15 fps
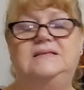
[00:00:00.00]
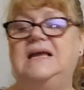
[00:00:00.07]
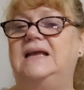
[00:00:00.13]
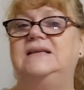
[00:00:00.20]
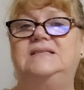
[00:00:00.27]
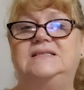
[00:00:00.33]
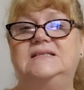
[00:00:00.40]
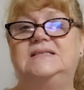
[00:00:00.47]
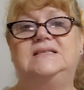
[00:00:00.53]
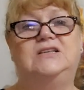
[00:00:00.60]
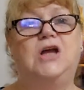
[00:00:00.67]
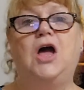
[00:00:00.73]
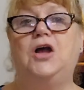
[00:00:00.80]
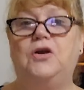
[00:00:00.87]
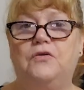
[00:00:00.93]
is just
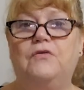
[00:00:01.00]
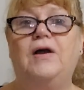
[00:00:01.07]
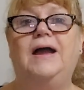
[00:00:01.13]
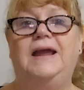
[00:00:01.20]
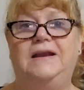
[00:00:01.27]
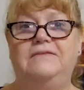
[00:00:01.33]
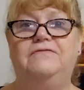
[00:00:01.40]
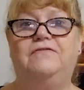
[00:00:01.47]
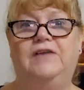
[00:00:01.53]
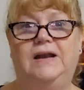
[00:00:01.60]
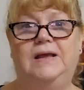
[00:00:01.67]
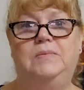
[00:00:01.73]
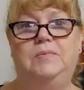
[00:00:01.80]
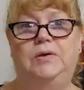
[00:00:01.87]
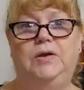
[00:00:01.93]
a great
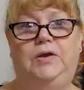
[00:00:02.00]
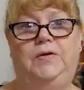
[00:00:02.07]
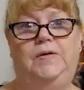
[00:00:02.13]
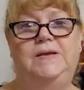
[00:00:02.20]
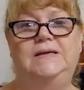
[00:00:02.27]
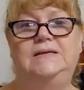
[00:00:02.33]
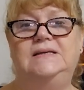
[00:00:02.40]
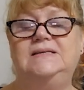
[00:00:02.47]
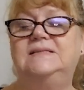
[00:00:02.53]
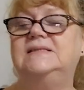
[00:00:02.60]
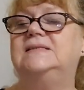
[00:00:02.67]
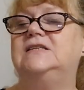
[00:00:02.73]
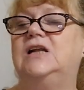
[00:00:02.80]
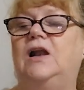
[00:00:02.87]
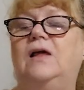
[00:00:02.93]
Freddie Mercury. He's
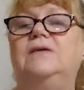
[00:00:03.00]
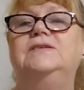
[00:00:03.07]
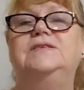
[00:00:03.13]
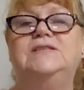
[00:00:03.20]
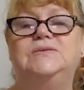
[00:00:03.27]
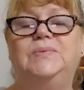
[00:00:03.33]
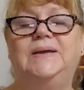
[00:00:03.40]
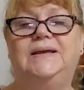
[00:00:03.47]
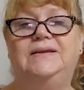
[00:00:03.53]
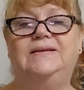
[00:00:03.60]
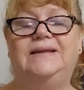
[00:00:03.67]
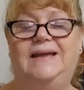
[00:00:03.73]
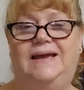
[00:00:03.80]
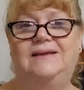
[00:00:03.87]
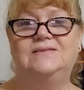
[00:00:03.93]
as close as we
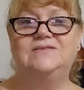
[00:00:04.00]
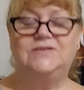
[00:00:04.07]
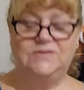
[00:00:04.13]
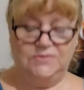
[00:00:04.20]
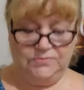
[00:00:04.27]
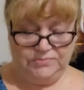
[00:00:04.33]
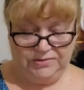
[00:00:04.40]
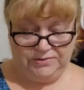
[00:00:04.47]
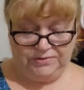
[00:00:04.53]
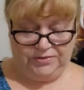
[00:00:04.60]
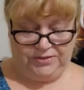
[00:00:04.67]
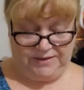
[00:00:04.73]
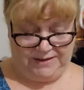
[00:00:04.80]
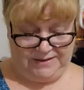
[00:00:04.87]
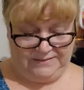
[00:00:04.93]
could get to the real
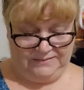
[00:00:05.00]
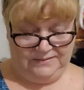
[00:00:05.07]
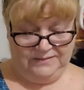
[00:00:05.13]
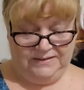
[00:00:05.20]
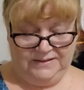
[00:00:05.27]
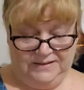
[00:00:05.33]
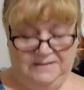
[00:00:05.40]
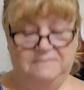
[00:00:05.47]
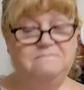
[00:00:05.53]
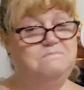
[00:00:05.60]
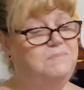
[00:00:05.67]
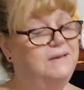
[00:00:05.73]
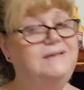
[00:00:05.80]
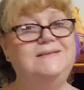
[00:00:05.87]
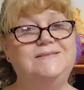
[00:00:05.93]
thing,
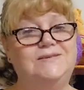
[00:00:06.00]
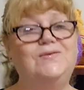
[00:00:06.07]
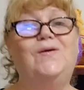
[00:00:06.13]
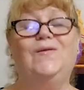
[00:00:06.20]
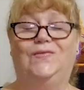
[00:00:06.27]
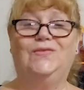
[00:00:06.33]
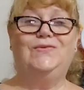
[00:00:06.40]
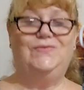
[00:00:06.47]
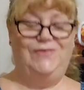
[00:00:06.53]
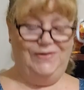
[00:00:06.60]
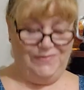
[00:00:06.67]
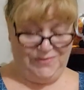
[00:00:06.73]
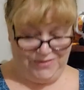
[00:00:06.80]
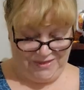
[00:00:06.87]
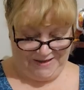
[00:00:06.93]
but he's not the
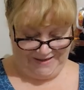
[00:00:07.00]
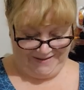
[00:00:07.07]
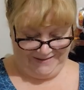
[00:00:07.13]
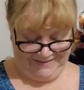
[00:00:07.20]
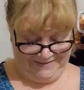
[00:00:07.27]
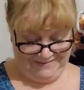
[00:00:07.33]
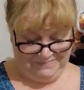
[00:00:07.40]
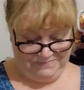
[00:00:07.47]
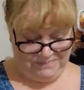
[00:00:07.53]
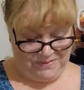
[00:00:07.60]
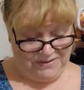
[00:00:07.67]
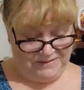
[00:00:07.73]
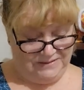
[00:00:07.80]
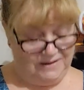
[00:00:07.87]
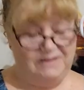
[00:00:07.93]
real thing.
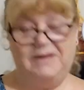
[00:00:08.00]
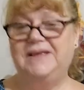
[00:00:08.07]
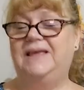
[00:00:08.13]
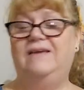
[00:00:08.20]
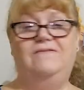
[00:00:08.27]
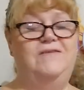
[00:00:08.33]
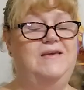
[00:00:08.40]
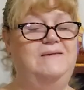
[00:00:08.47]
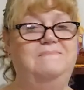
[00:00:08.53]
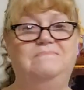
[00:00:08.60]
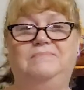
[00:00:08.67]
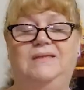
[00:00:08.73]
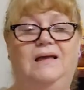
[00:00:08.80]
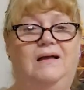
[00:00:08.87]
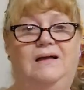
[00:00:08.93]
But I give
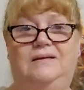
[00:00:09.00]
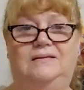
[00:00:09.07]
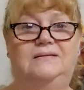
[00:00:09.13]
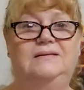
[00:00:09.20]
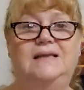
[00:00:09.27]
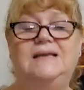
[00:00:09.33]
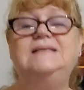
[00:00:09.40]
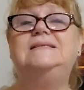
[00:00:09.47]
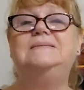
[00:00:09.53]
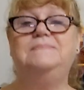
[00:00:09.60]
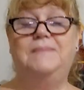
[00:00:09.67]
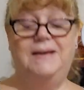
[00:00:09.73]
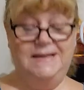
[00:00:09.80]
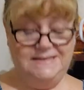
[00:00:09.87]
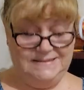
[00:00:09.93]
him, he's
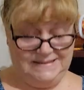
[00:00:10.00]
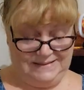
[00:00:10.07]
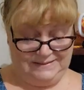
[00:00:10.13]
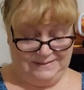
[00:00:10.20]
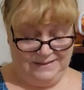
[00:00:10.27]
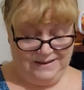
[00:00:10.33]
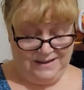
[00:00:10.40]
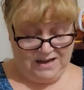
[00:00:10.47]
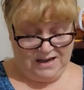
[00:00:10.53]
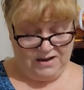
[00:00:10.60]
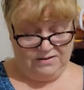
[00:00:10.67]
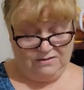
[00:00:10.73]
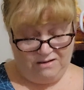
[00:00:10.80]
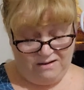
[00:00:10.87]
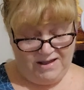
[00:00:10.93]
amazing.
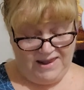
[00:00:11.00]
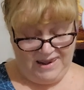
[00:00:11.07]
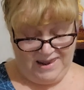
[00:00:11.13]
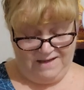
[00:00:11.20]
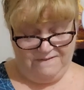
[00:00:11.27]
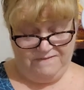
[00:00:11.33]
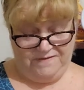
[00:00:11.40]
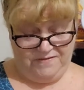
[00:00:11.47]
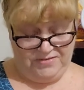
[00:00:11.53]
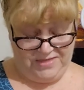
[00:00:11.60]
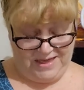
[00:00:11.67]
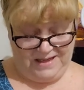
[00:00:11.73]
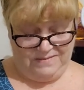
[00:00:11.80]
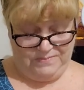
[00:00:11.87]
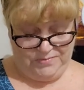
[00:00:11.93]
And I love
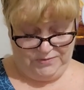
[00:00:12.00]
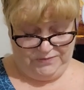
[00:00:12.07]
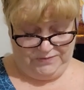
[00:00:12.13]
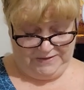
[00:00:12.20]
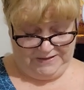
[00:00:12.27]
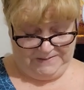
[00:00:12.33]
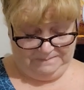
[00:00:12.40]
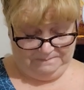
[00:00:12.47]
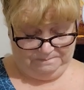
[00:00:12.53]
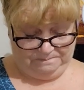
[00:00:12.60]
that movie.